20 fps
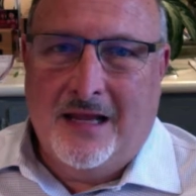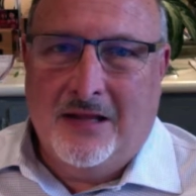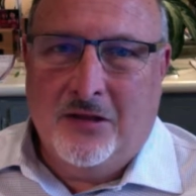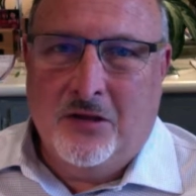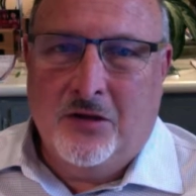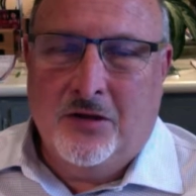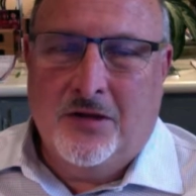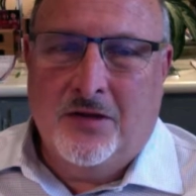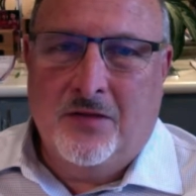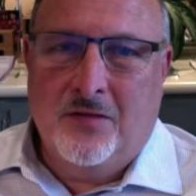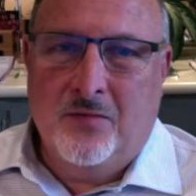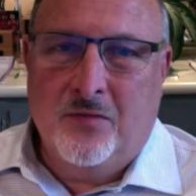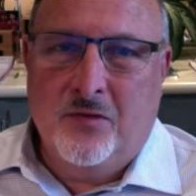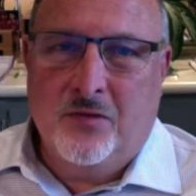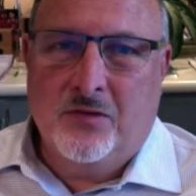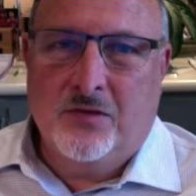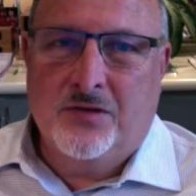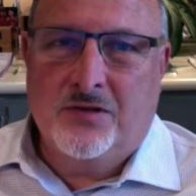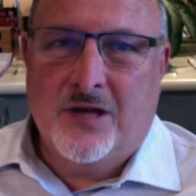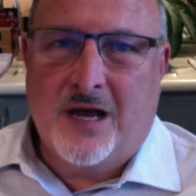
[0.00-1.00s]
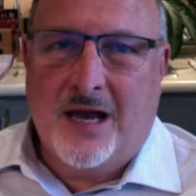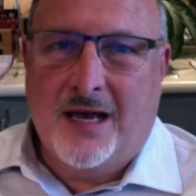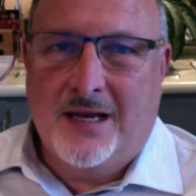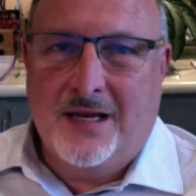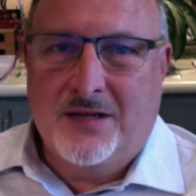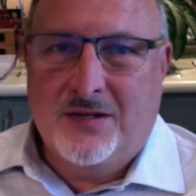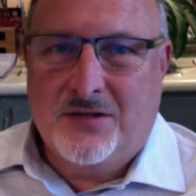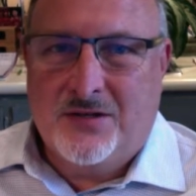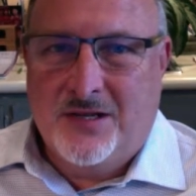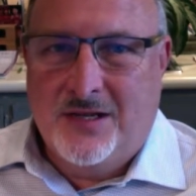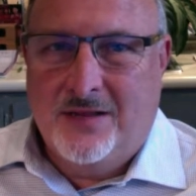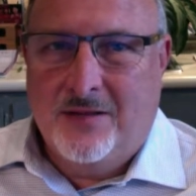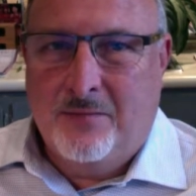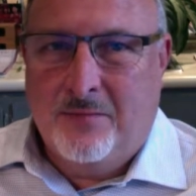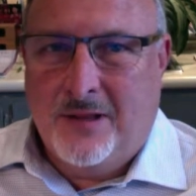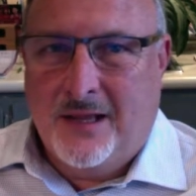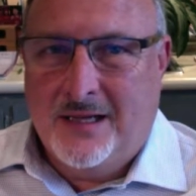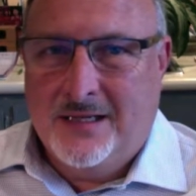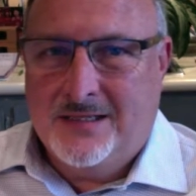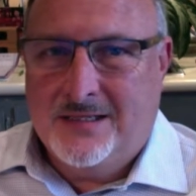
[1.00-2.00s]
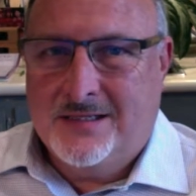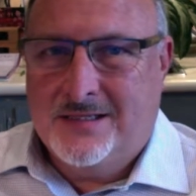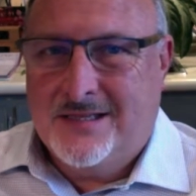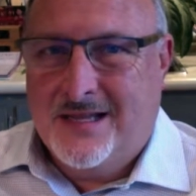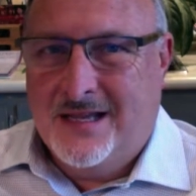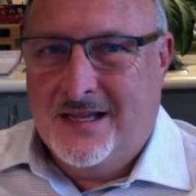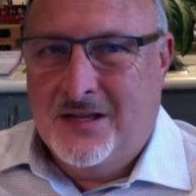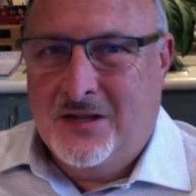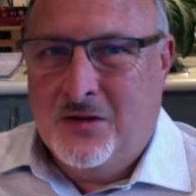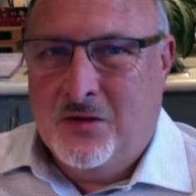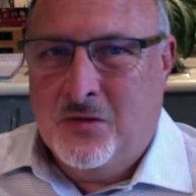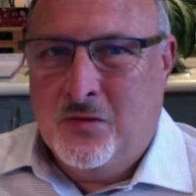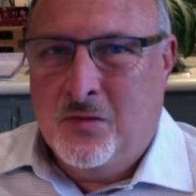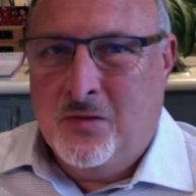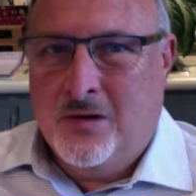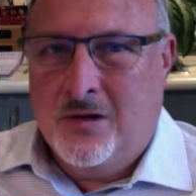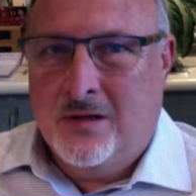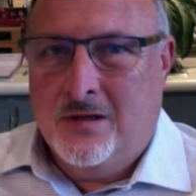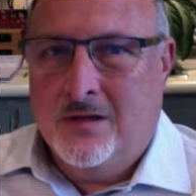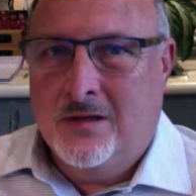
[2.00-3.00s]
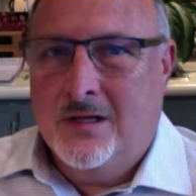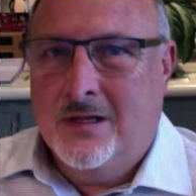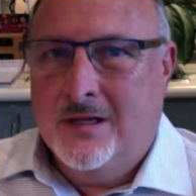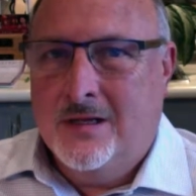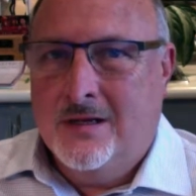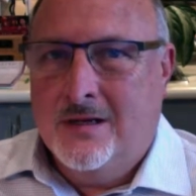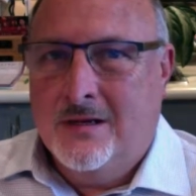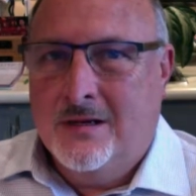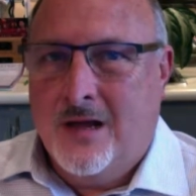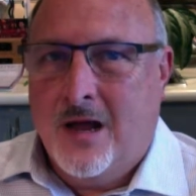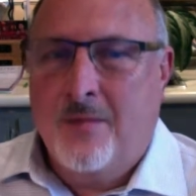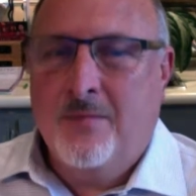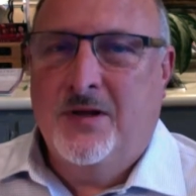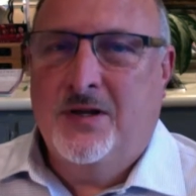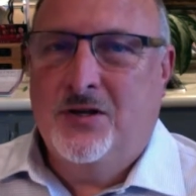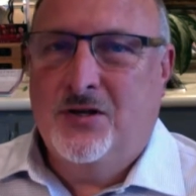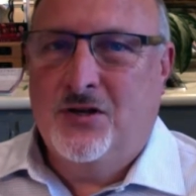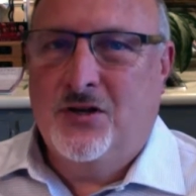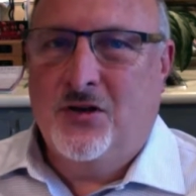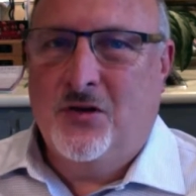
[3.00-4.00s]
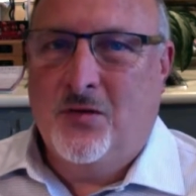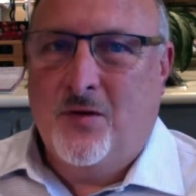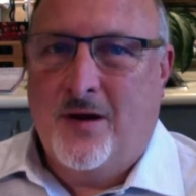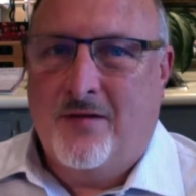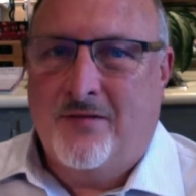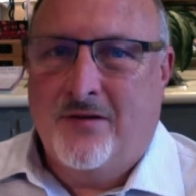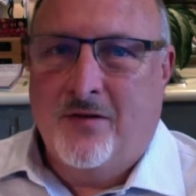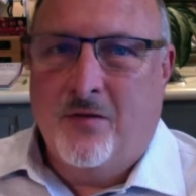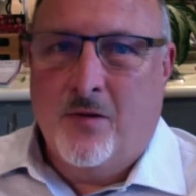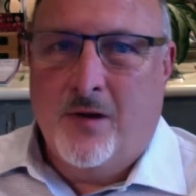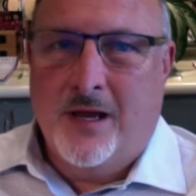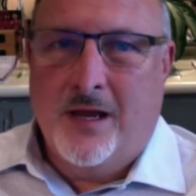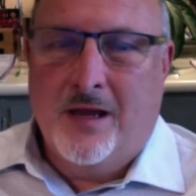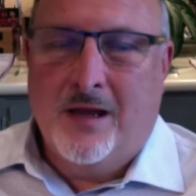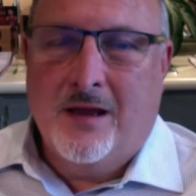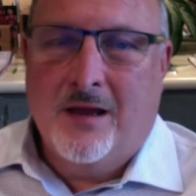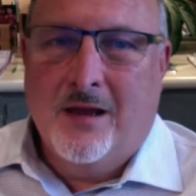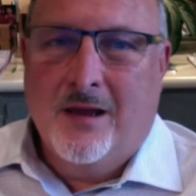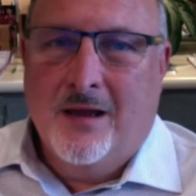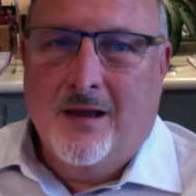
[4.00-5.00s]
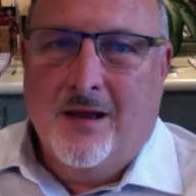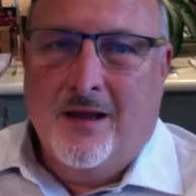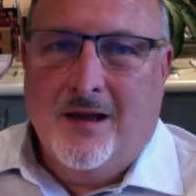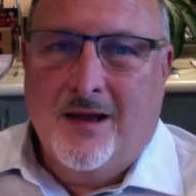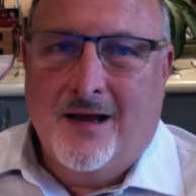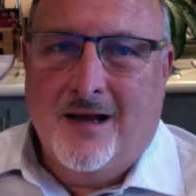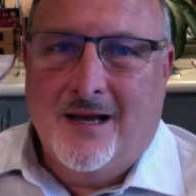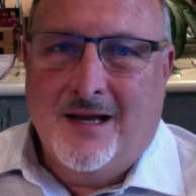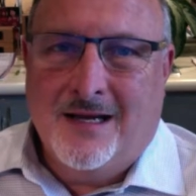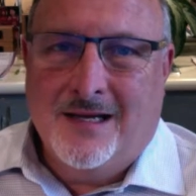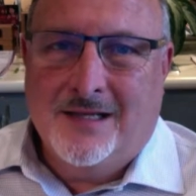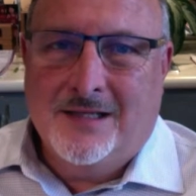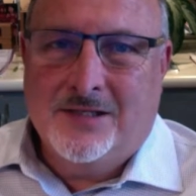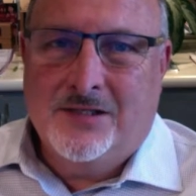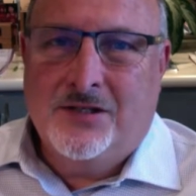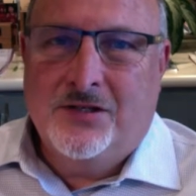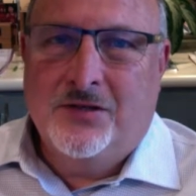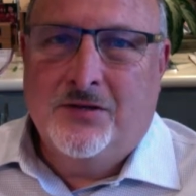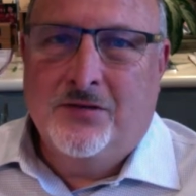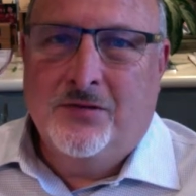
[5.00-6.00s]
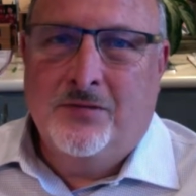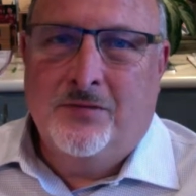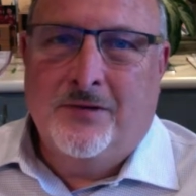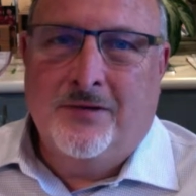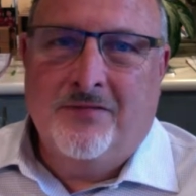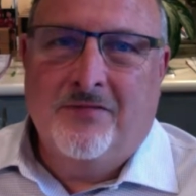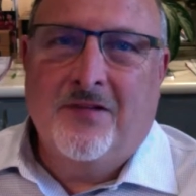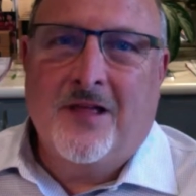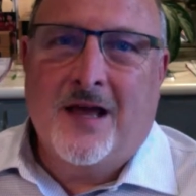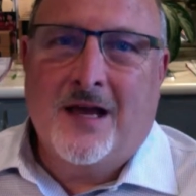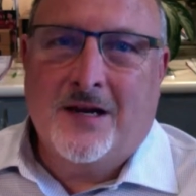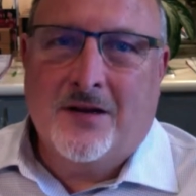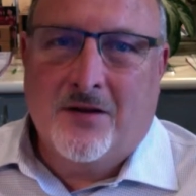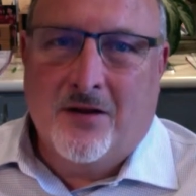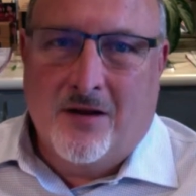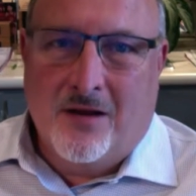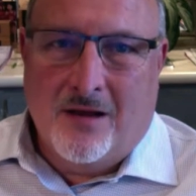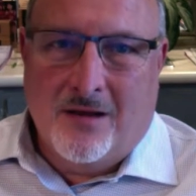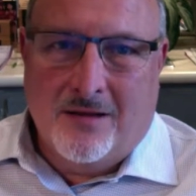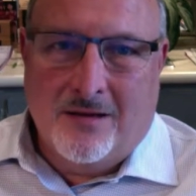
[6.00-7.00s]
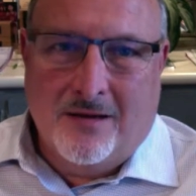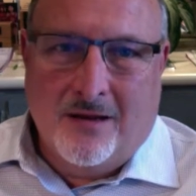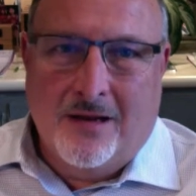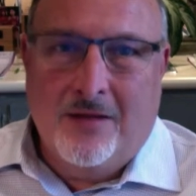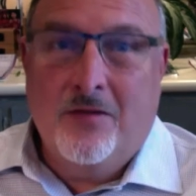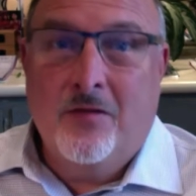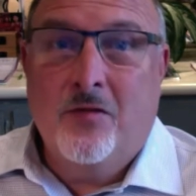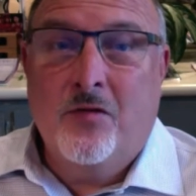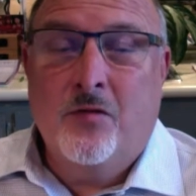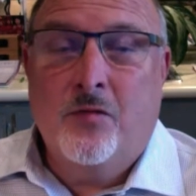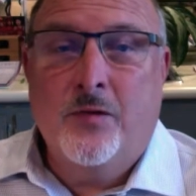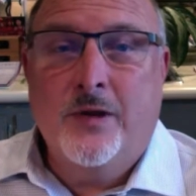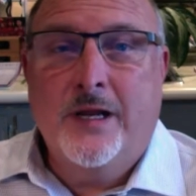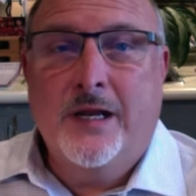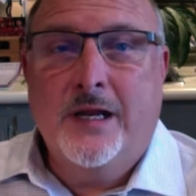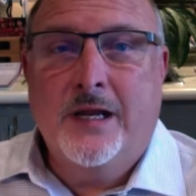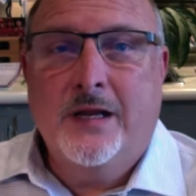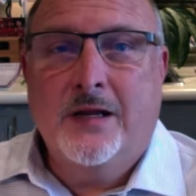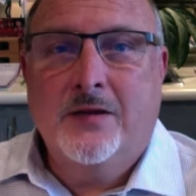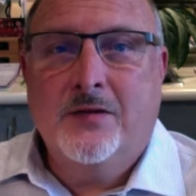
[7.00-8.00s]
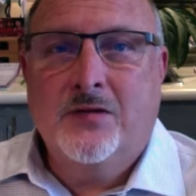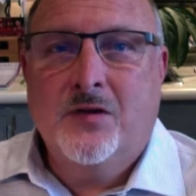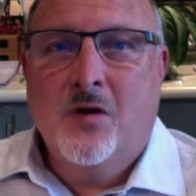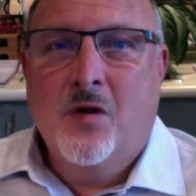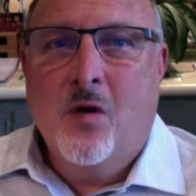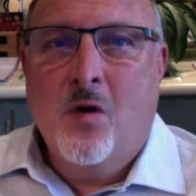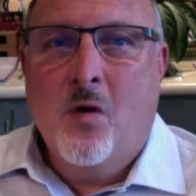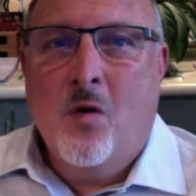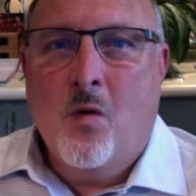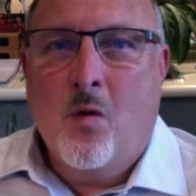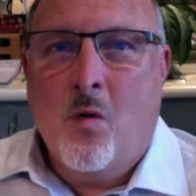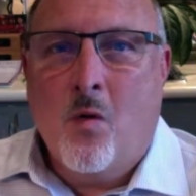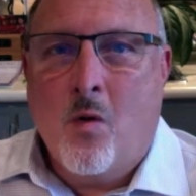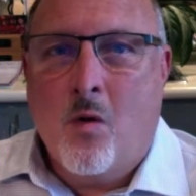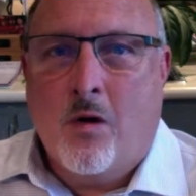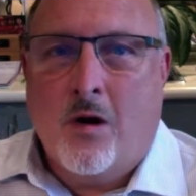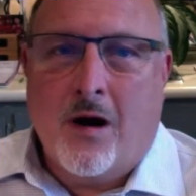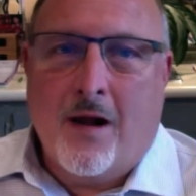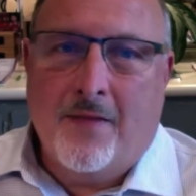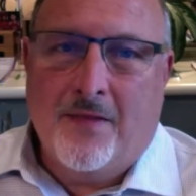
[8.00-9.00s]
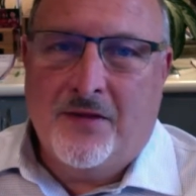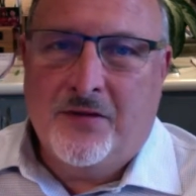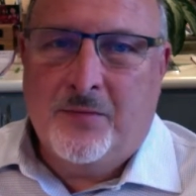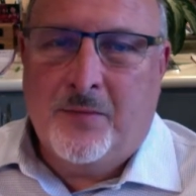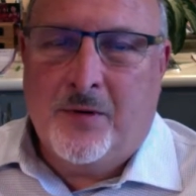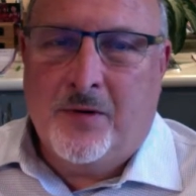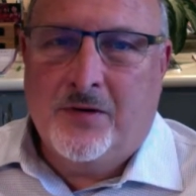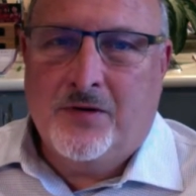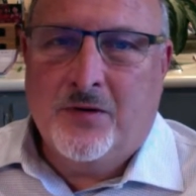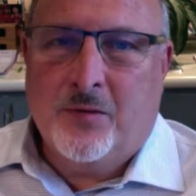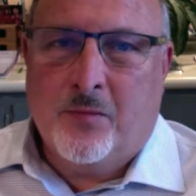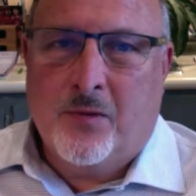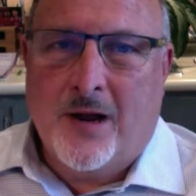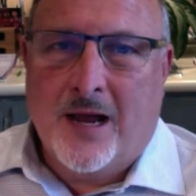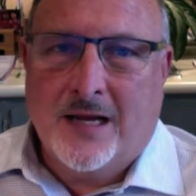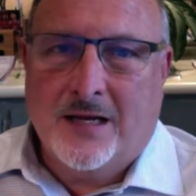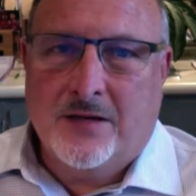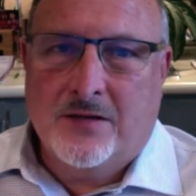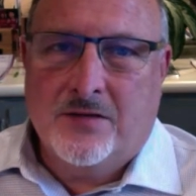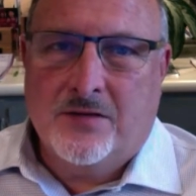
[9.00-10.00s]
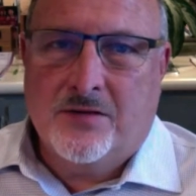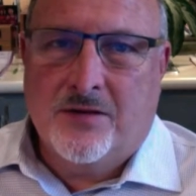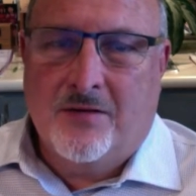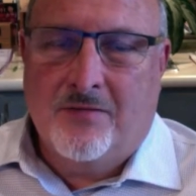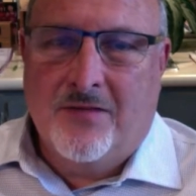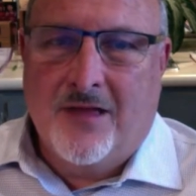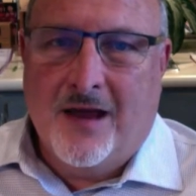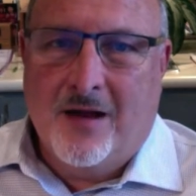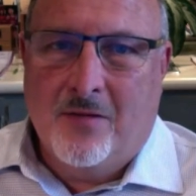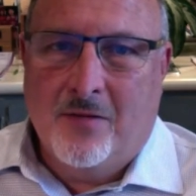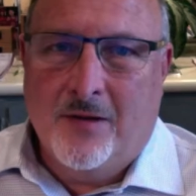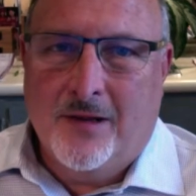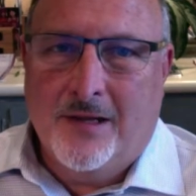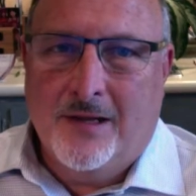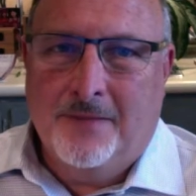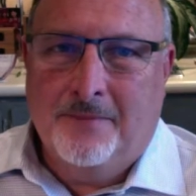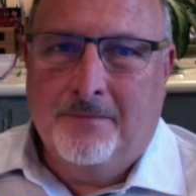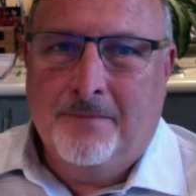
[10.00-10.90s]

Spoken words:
look in the Moodle site and see the places that you will come into every week to reflect on either the readings or on the spiritual practice of that week.